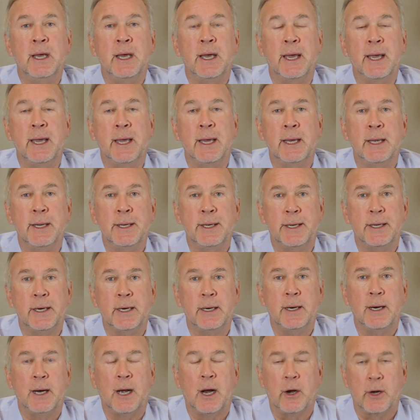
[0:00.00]
And
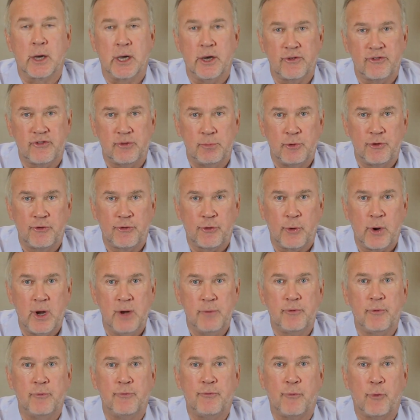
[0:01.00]
our customers are
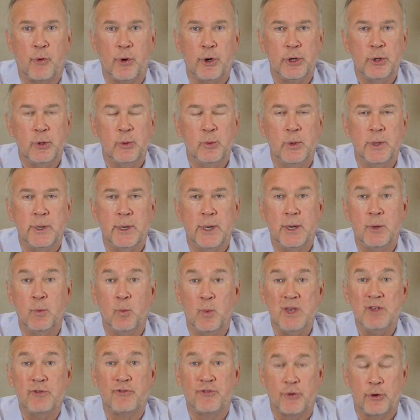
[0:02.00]
grateful for you, and
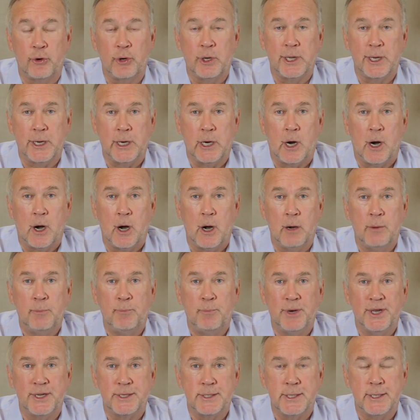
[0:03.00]
we certainly are.
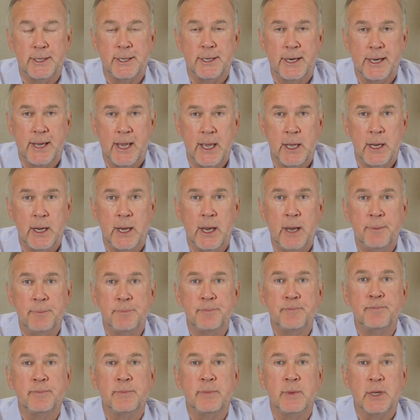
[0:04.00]
But again,
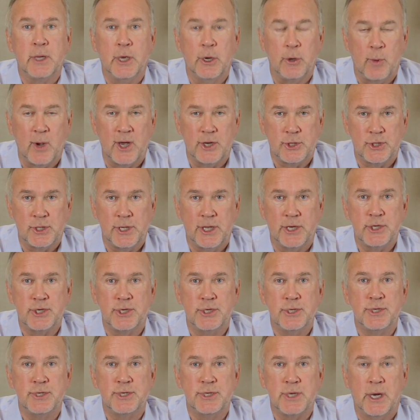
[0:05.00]

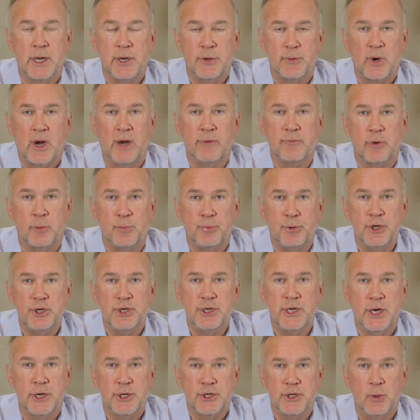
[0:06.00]
congratulations on Driver
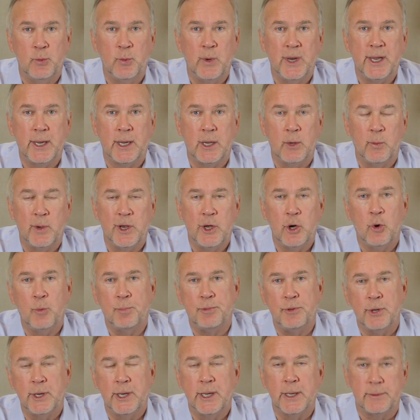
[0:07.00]
Appreciation Week, and we
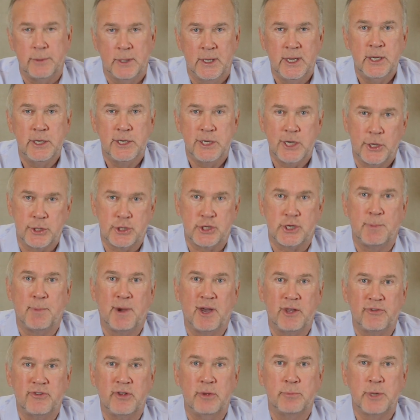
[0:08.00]
hope you get touched
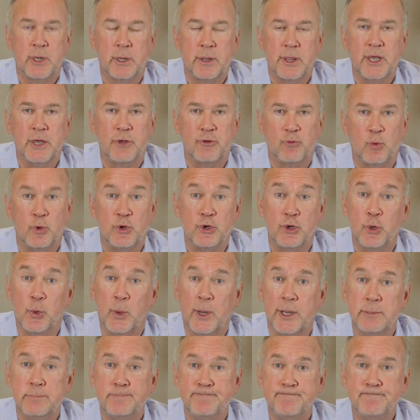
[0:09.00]
by some of the things we're
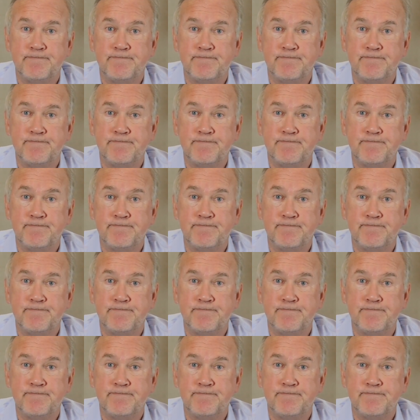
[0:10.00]
doing.